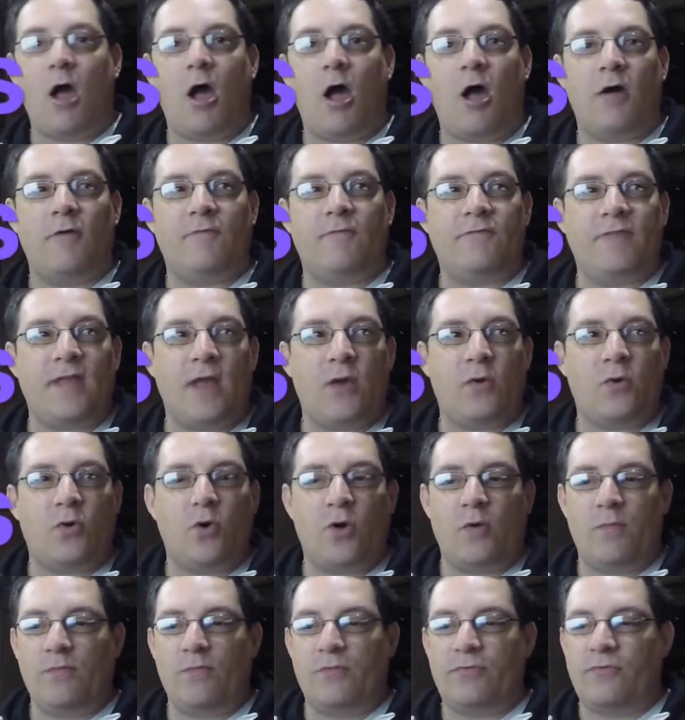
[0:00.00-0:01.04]
I've now
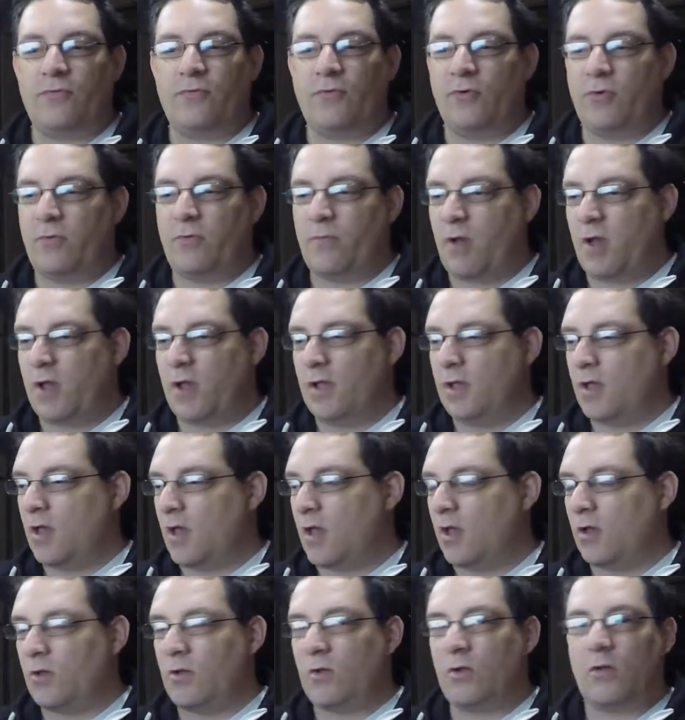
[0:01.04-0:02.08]
got through my
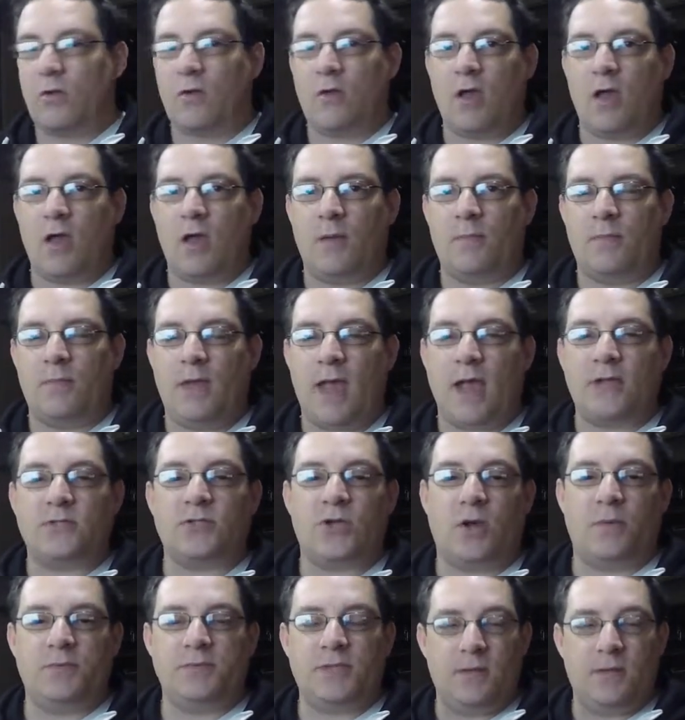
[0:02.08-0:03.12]
uh, um,
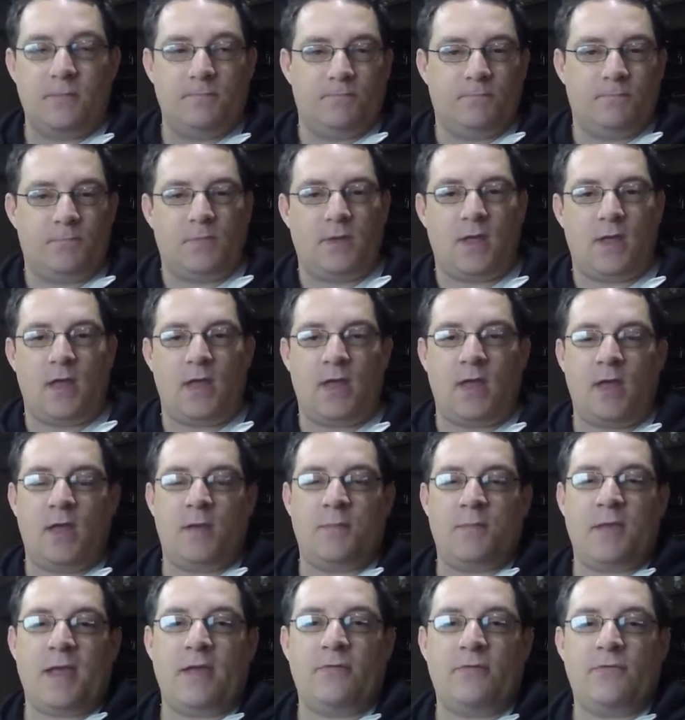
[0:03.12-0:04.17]
Hexacopter,
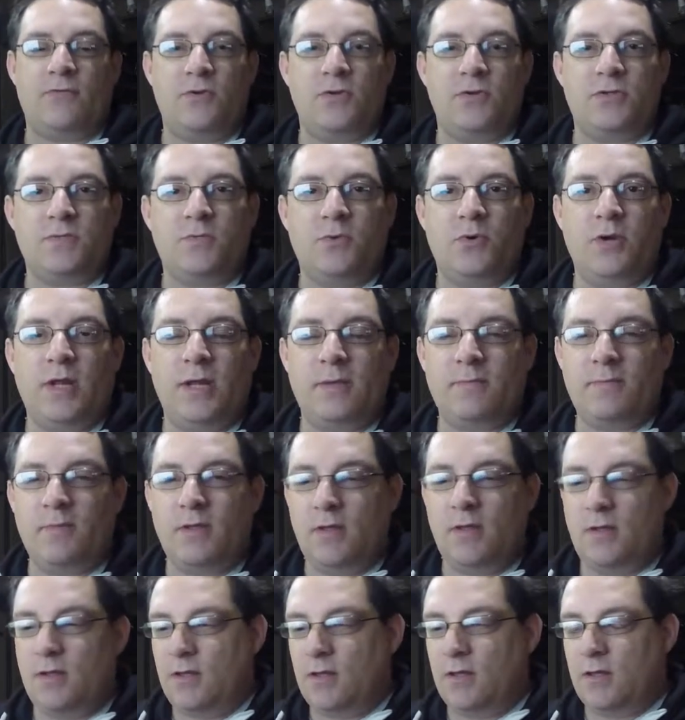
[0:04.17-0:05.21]
um, came through this morning,
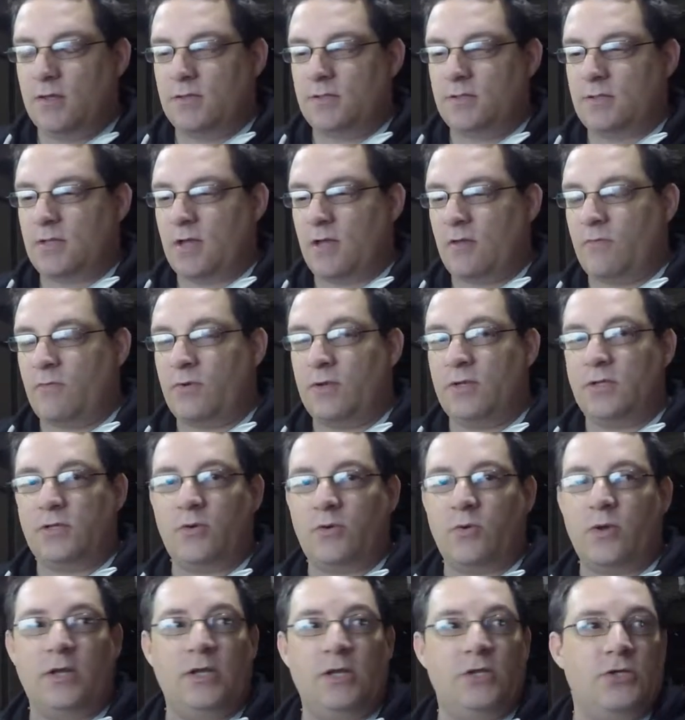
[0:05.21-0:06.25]
so I'm going to
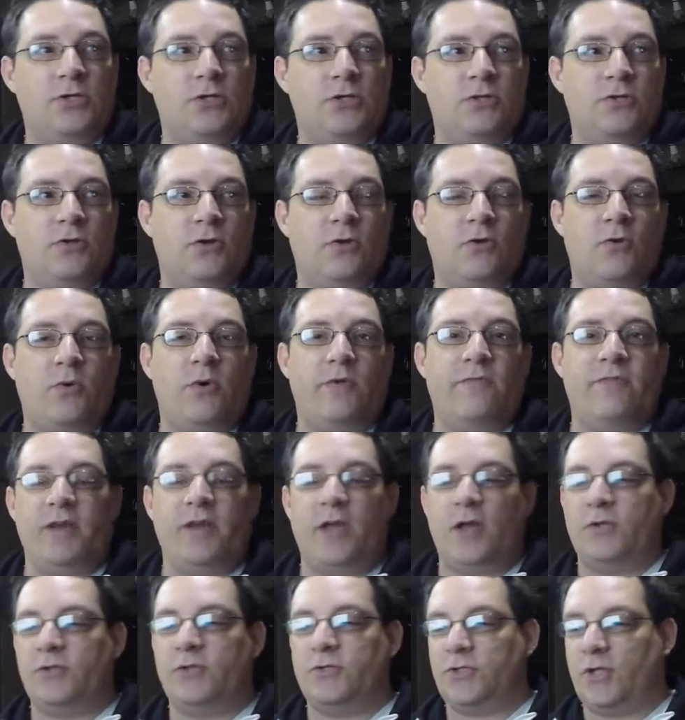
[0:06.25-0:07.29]
quickly do a quick
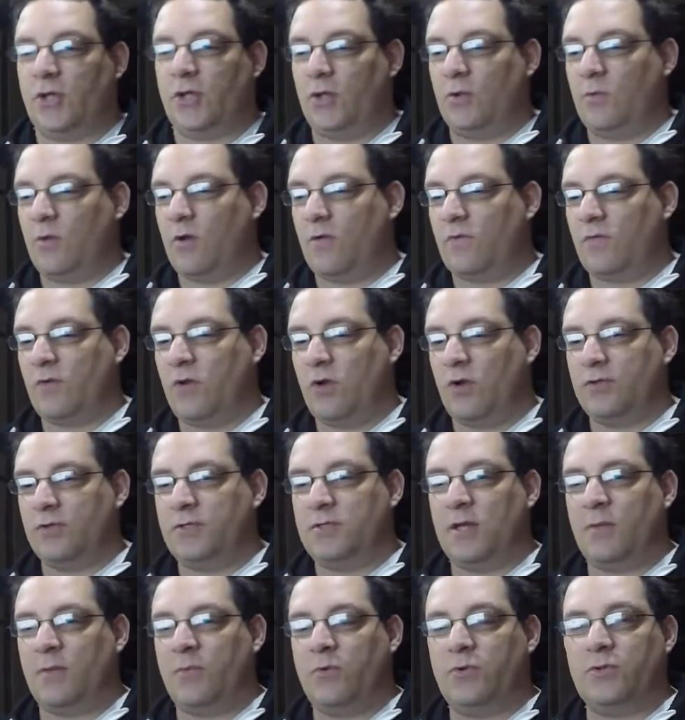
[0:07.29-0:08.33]
video to show you what I've
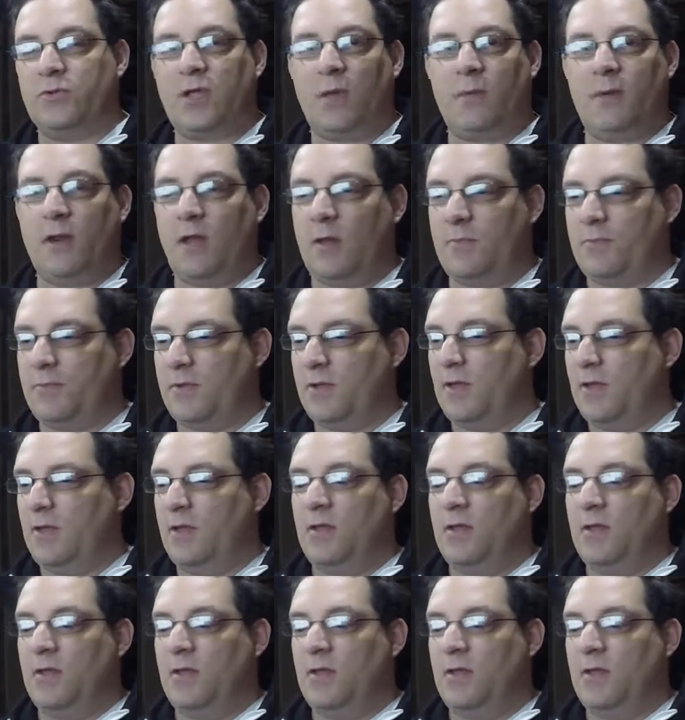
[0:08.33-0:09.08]
got and what's coming up.